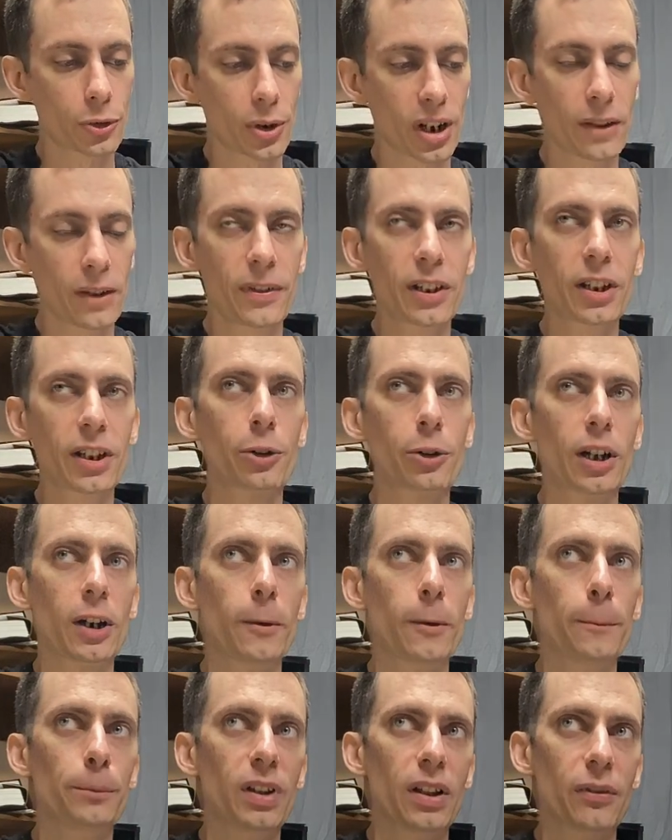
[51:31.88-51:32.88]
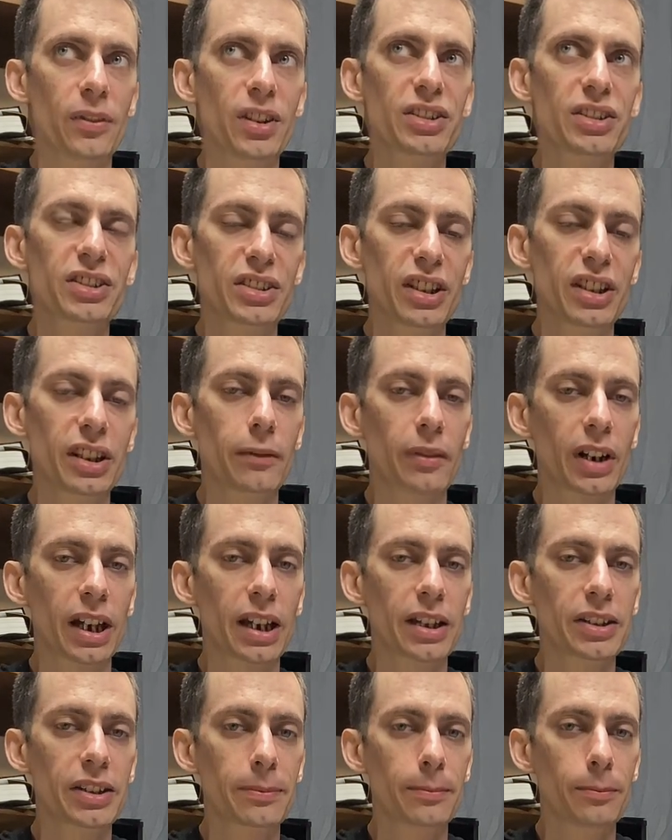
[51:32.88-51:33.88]
Try to figure out, if this is the
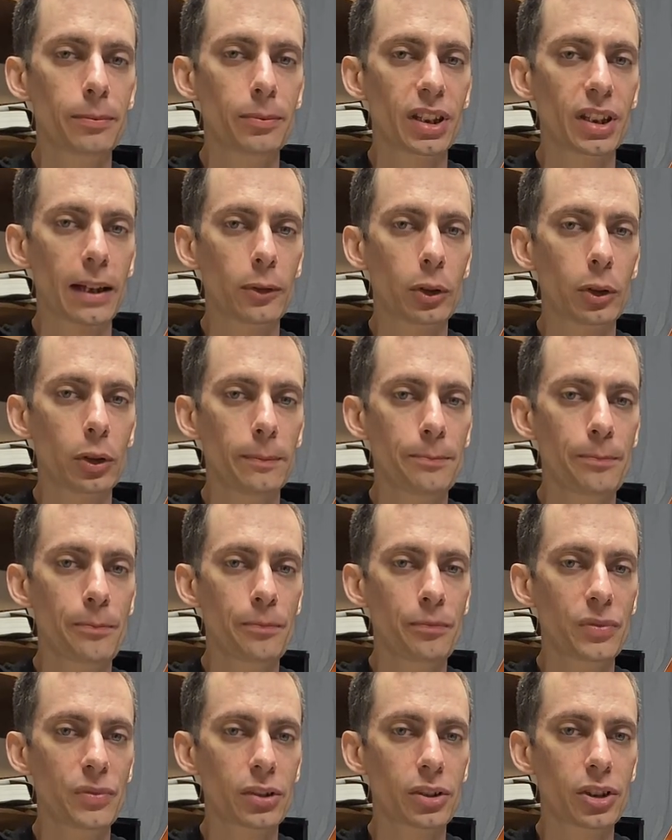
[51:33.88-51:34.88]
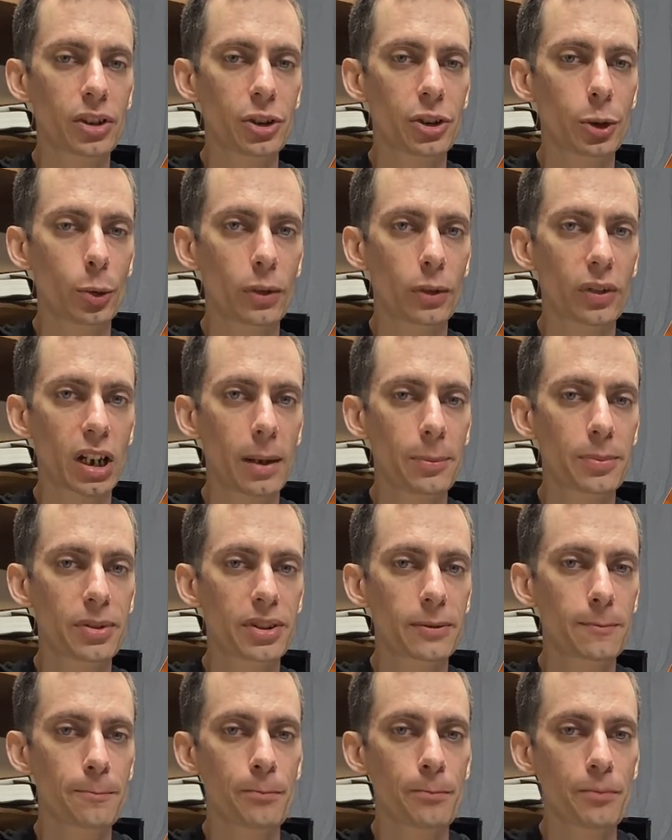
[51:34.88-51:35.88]
advice, Devil, to Two of
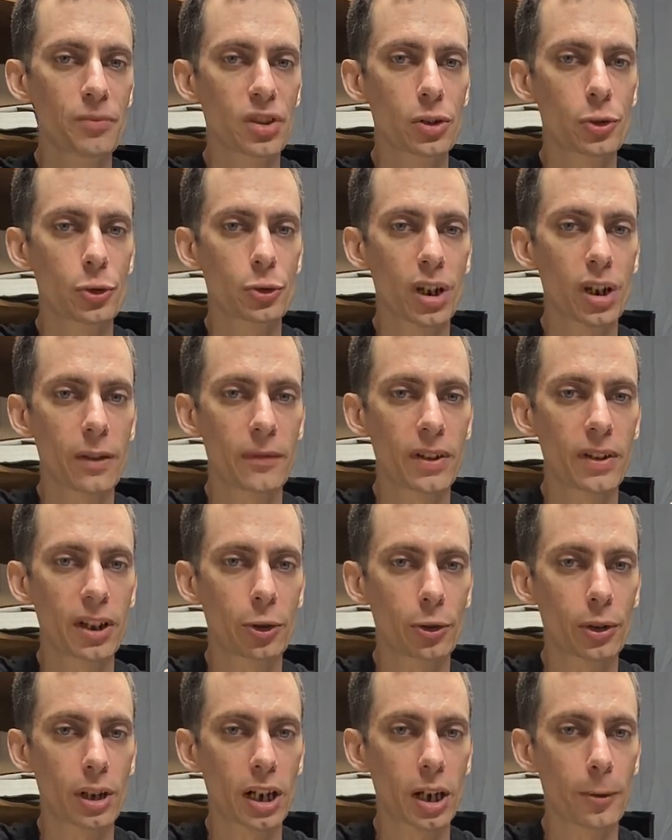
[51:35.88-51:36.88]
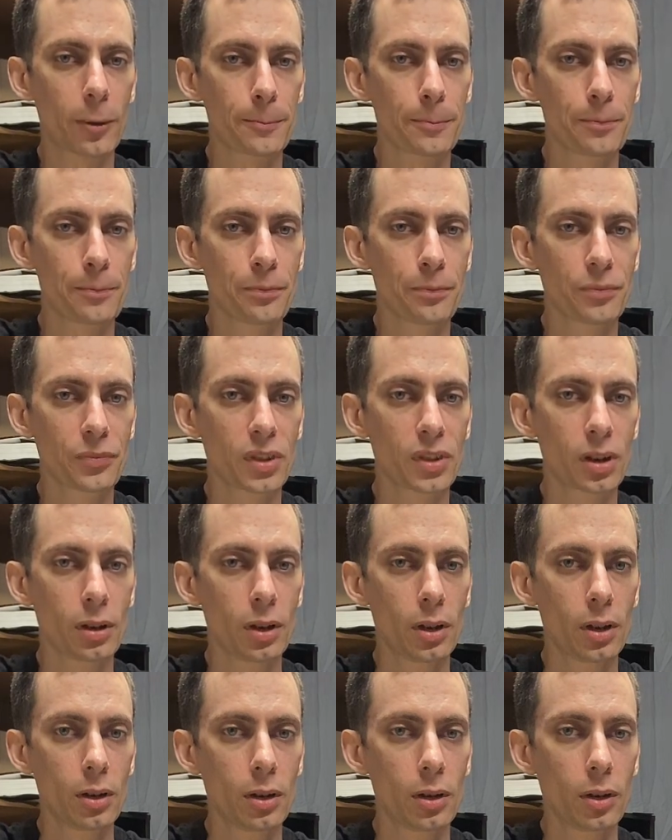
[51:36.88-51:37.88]
Cups, try to figure out
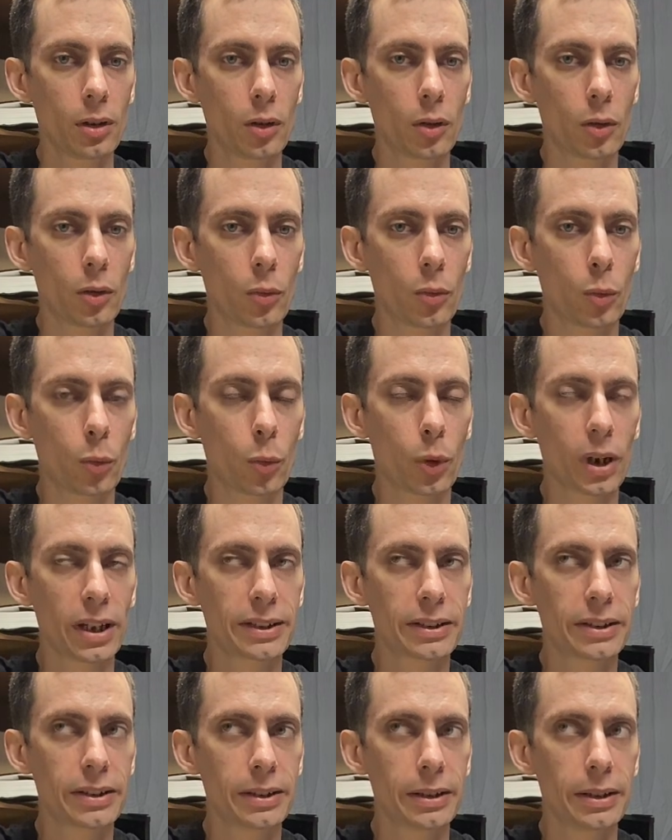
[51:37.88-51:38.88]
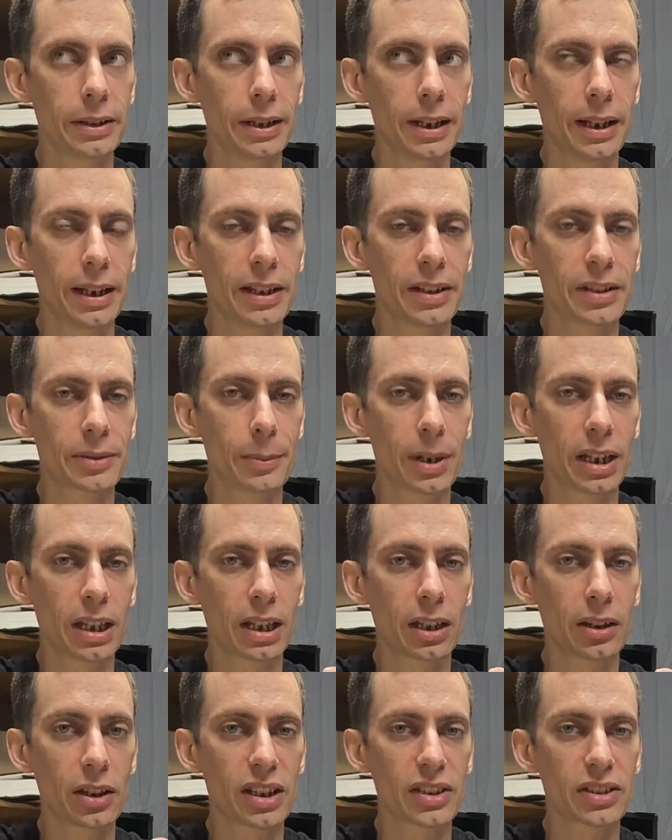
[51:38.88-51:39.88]
what is
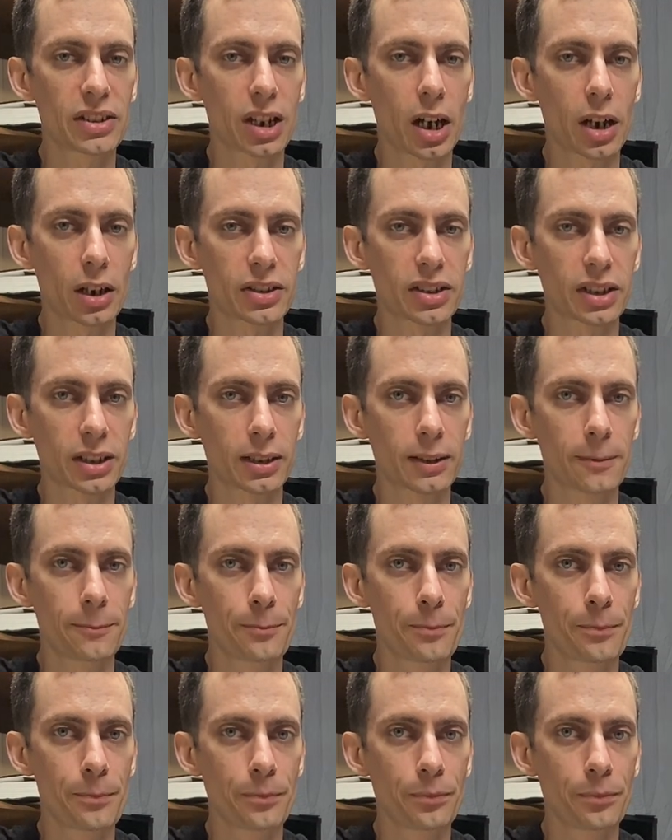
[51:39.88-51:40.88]
making this toxic.